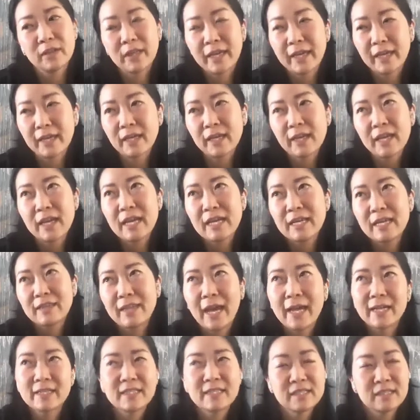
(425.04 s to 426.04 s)
like
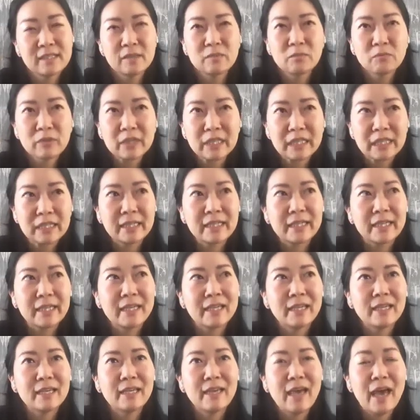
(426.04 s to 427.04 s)
that doesn't
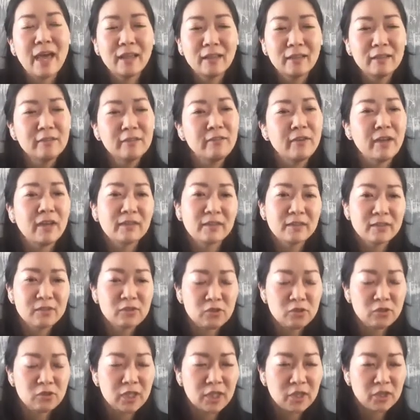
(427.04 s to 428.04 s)
really elevate the
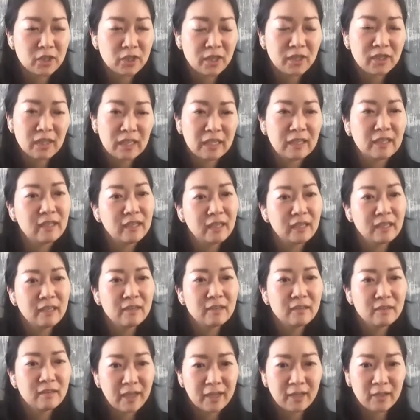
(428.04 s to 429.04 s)
strategic
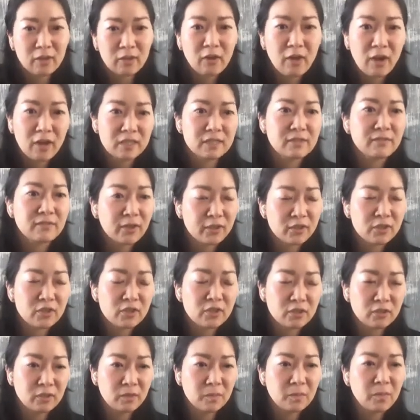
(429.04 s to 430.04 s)
thinking that a
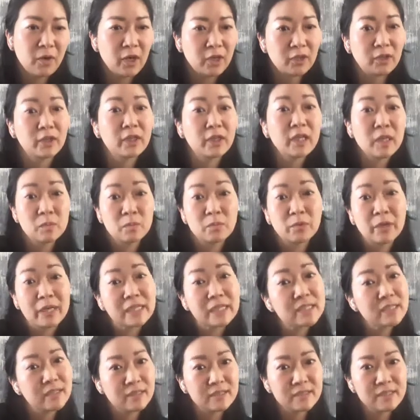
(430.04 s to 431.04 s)
cross-functional partner can bring
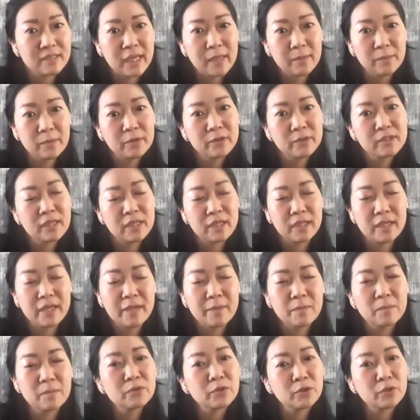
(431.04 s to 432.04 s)
to the table to
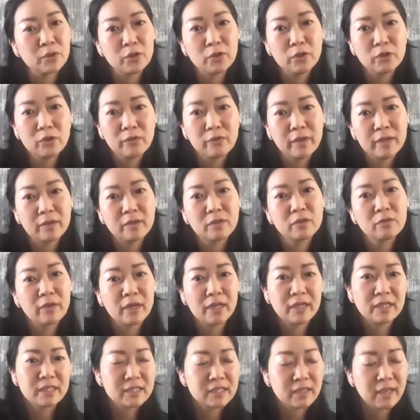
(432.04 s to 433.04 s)
improve and
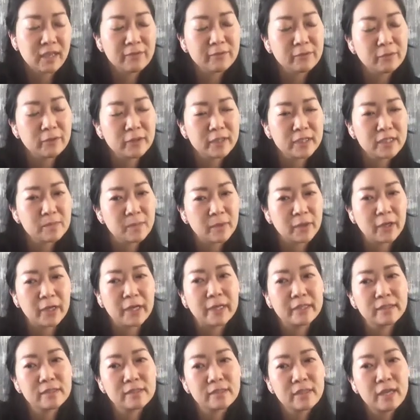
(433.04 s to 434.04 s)
create a delightful
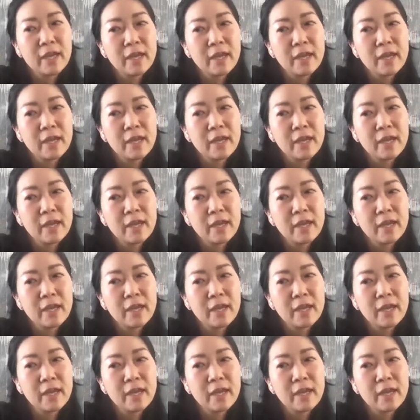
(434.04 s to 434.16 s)
experience.